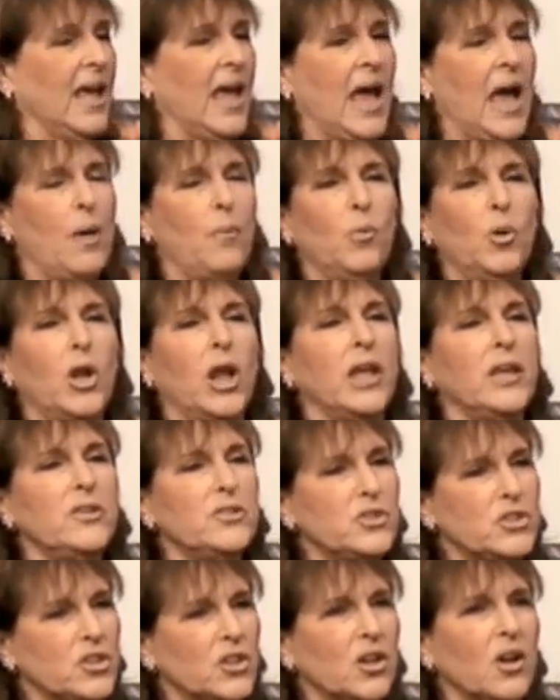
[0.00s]
And when I
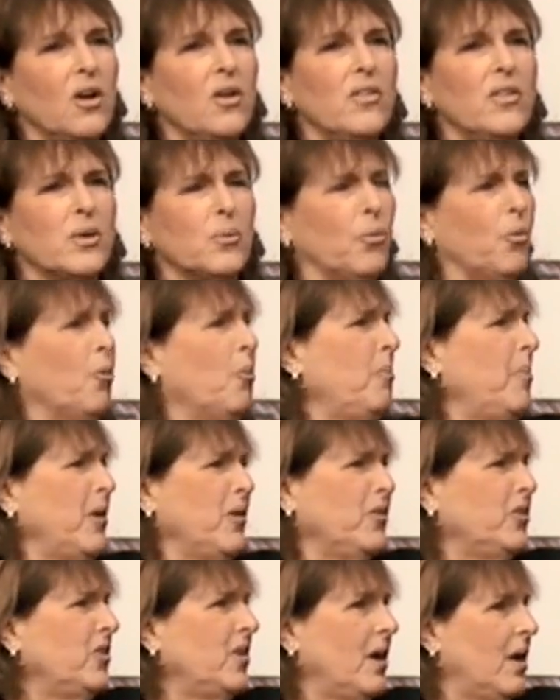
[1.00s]
used to go there, we were
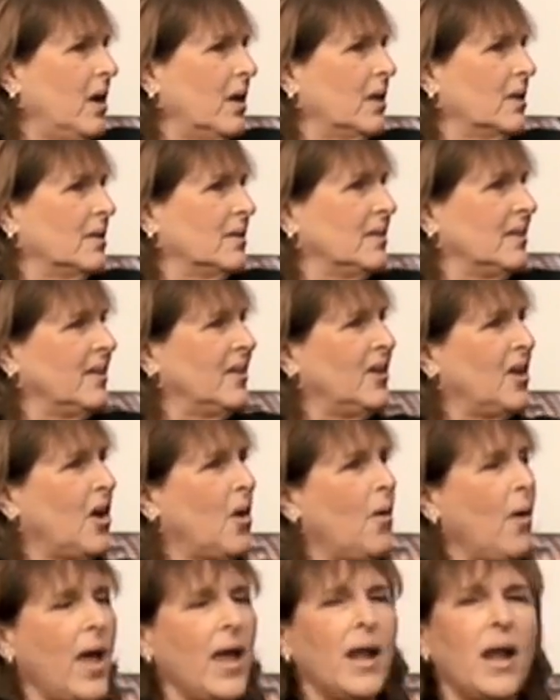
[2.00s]
both young, you
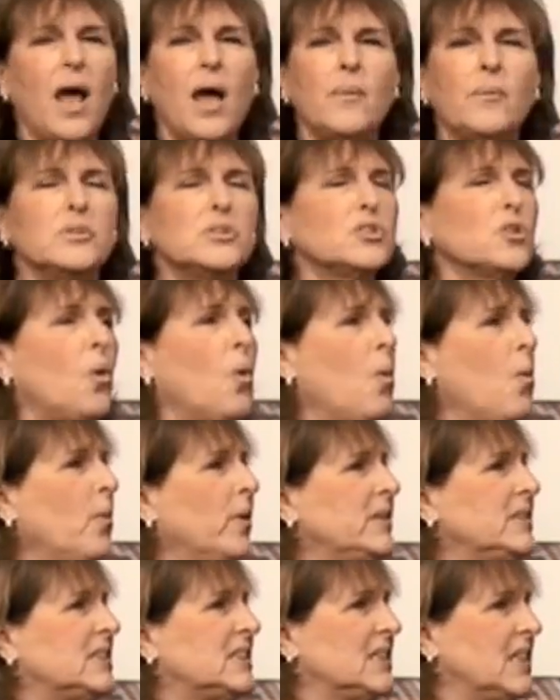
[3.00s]
know, and I was
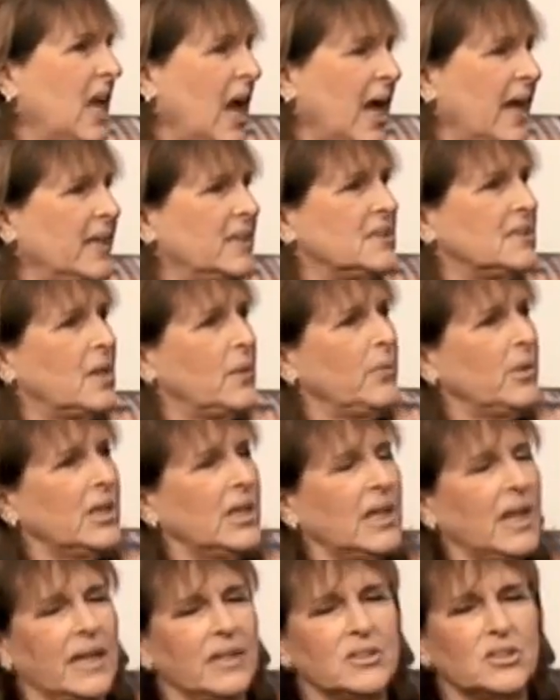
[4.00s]
always nice. I would
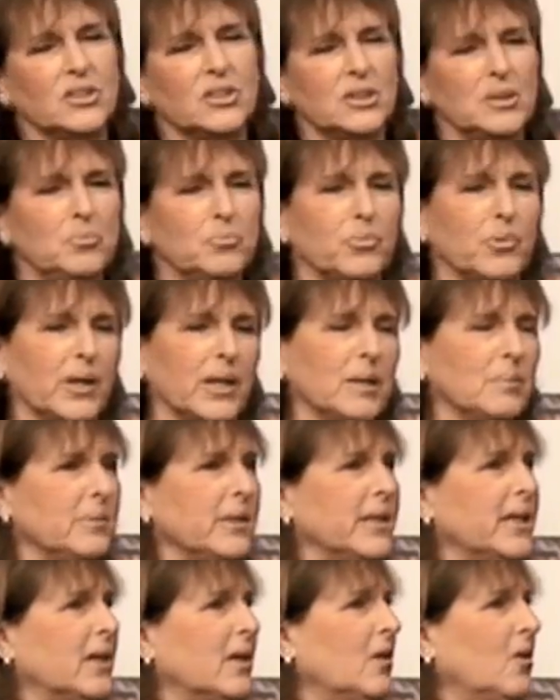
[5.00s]
occasionally bring him
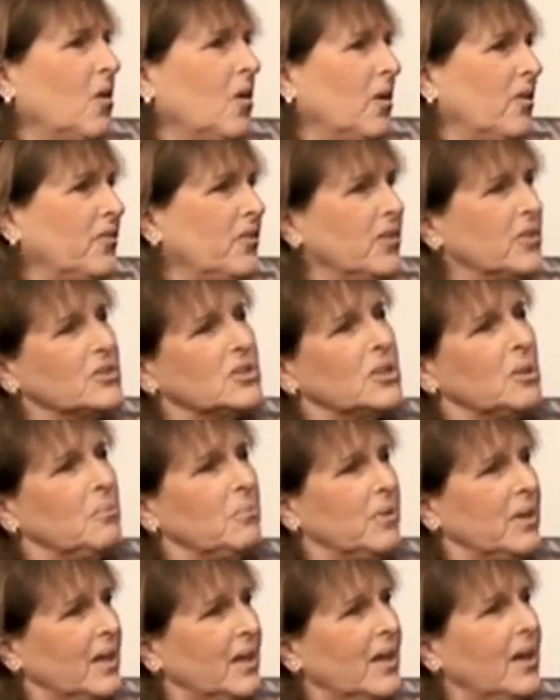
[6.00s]
like a coffee or
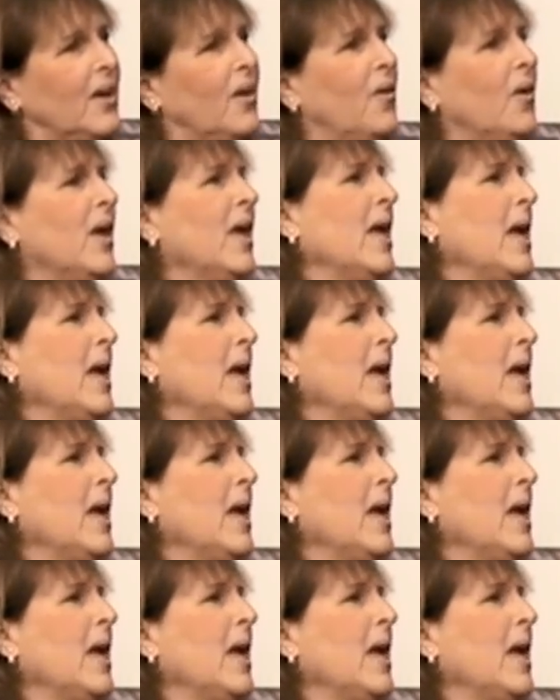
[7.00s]
something, you know.